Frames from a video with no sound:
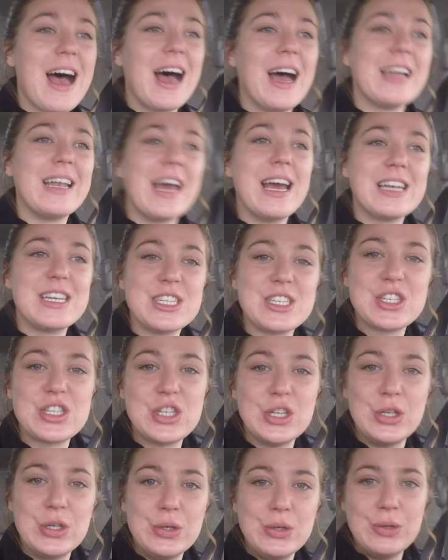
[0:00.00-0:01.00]
and headed
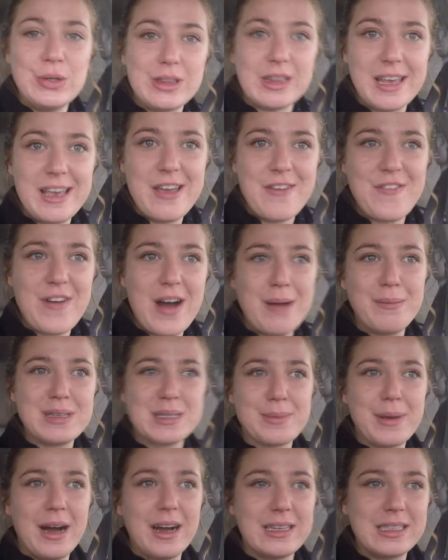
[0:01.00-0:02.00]
to the
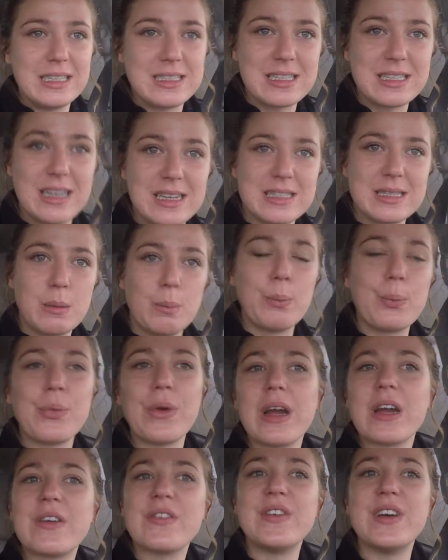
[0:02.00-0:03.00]
farmer's market to get some
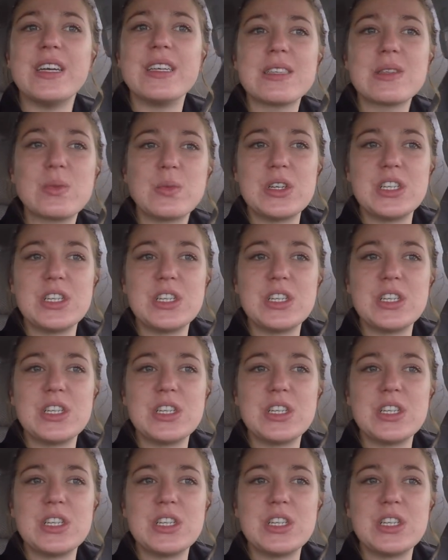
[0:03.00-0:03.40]
breakfast,